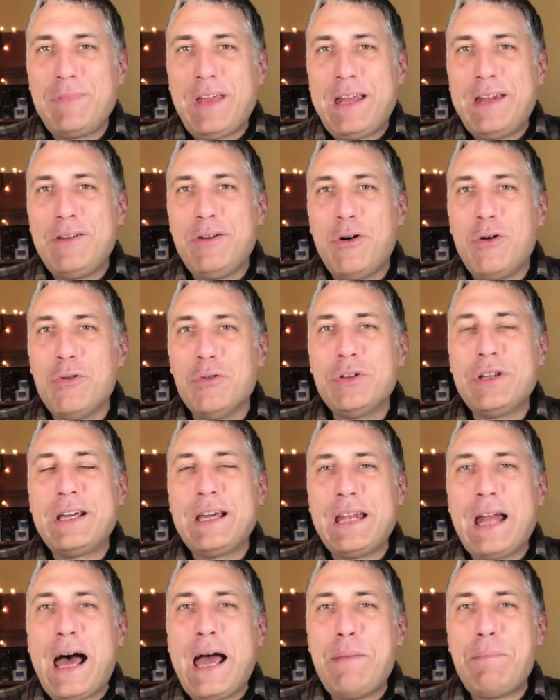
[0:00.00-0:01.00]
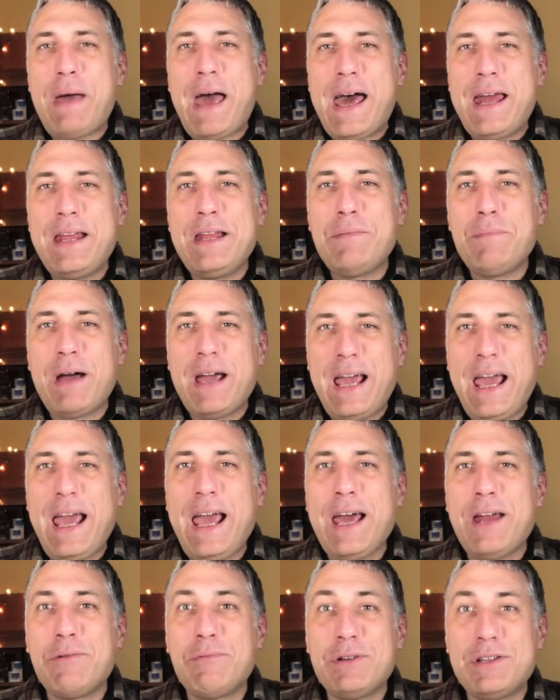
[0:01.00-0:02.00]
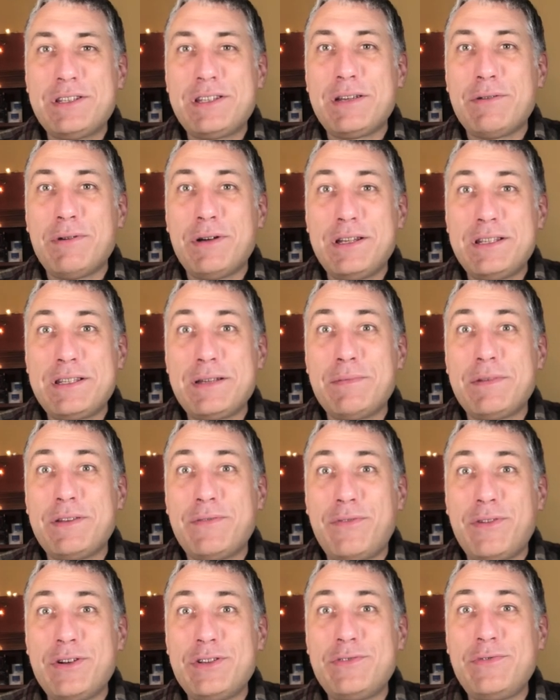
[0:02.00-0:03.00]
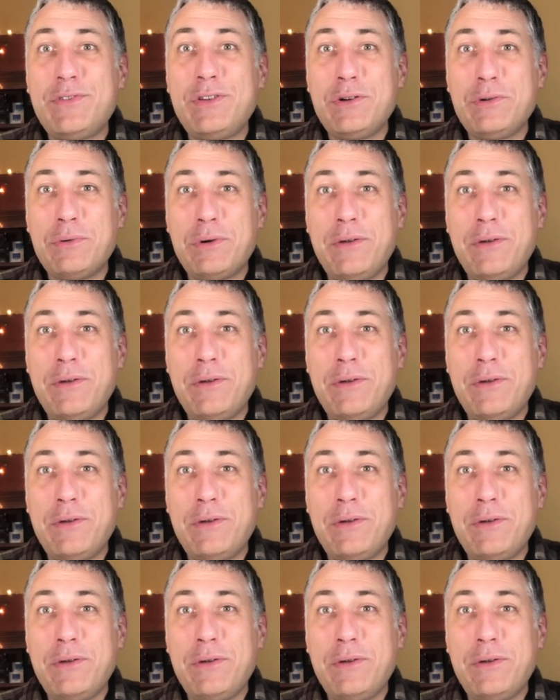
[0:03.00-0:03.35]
and holding an iPad in my hand was some, some of the first few